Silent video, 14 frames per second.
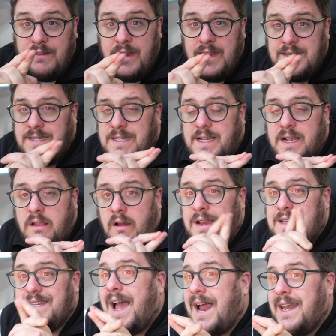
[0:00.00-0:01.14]
is it
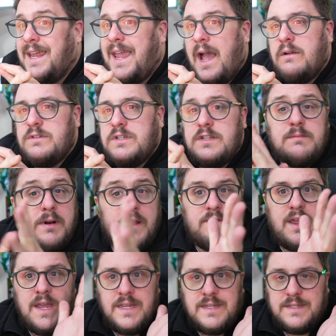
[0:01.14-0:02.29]
clients and accountants, but if
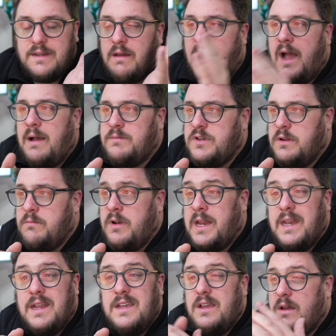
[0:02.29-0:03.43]
it is, absolutely brilliant.